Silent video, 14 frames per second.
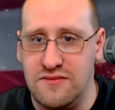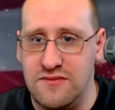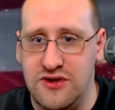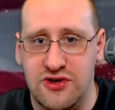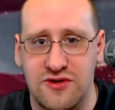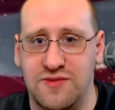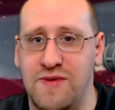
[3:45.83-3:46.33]

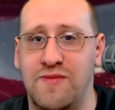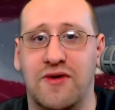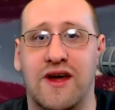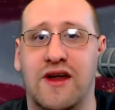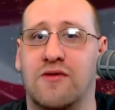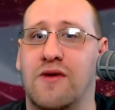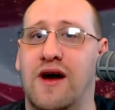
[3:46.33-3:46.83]
Jewish people
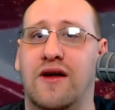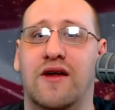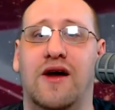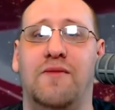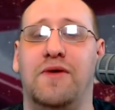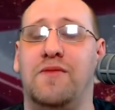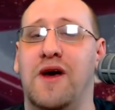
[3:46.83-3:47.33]
getting rounded
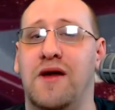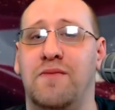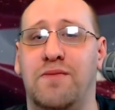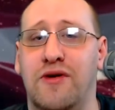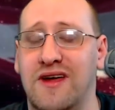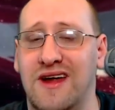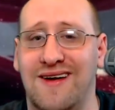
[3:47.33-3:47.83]
up and, and
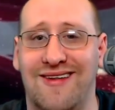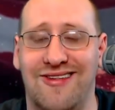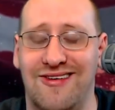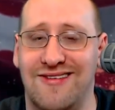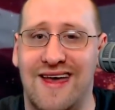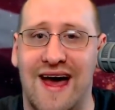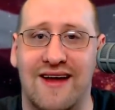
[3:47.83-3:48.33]
putting into
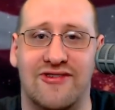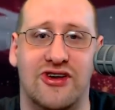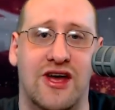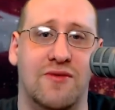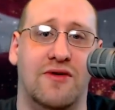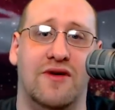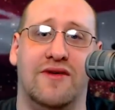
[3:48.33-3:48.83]
these gas
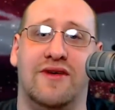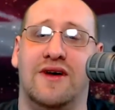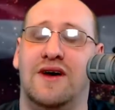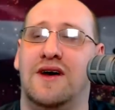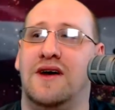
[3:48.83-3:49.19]
chambers.